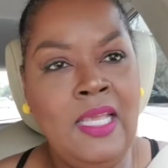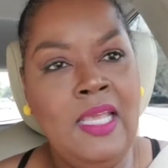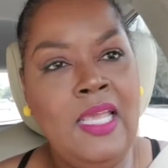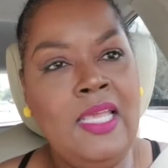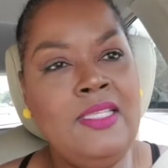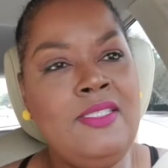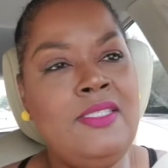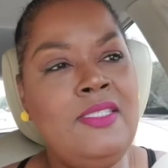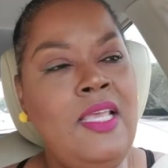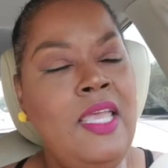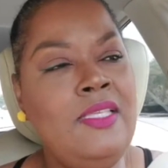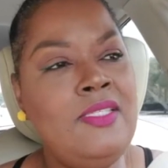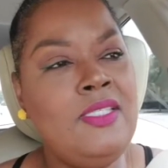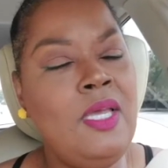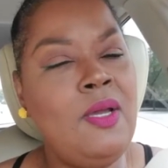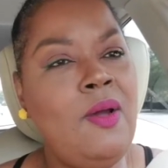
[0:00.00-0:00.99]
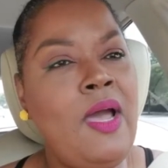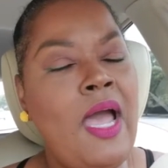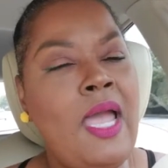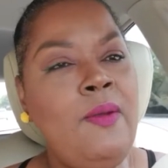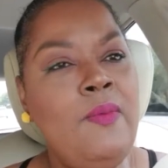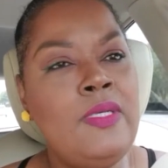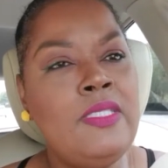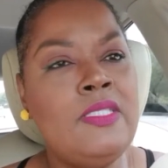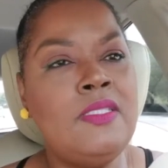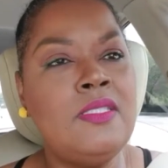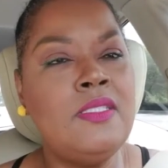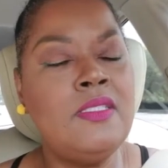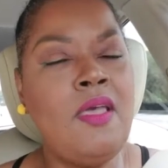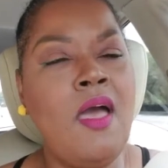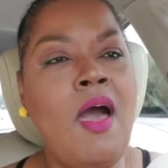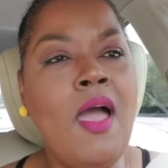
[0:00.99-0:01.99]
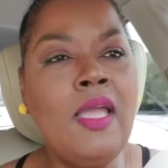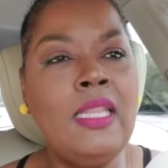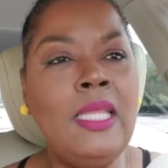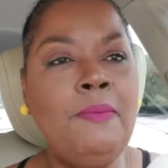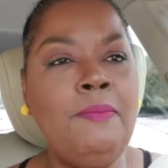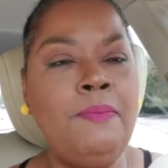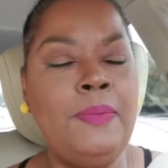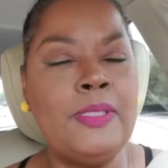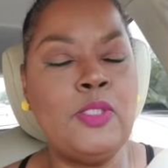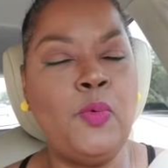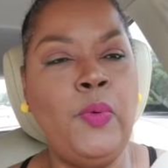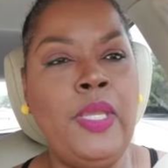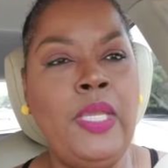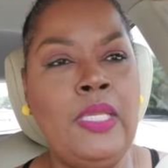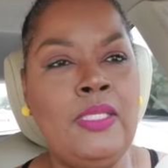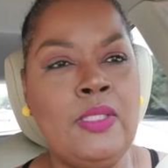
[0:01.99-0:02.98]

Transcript: And so I was toggling between,